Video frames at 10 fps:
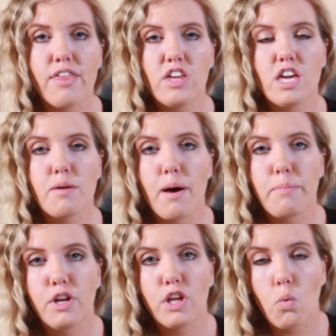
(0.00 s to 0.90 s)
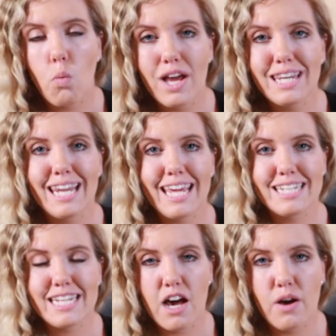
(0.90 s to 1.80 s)
thinking about putting one
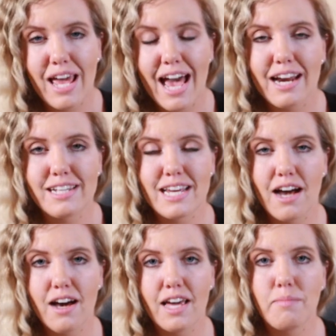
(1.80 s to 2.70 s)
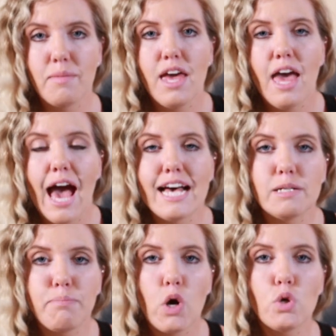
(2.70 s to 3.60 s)
leg down at a time,
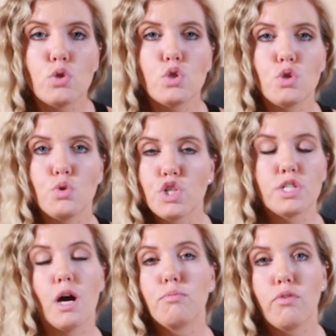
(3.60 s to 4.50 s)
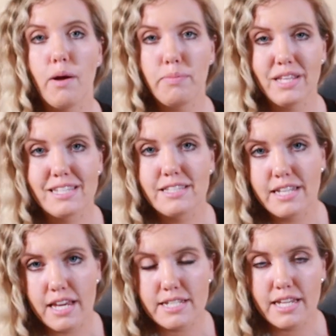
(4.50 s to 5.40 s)
as opposed to just abruptly
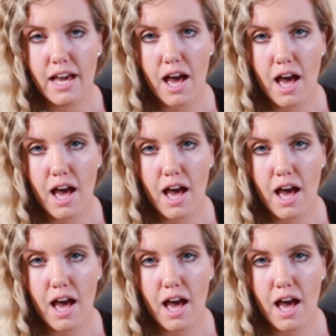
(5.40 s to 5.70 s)
standing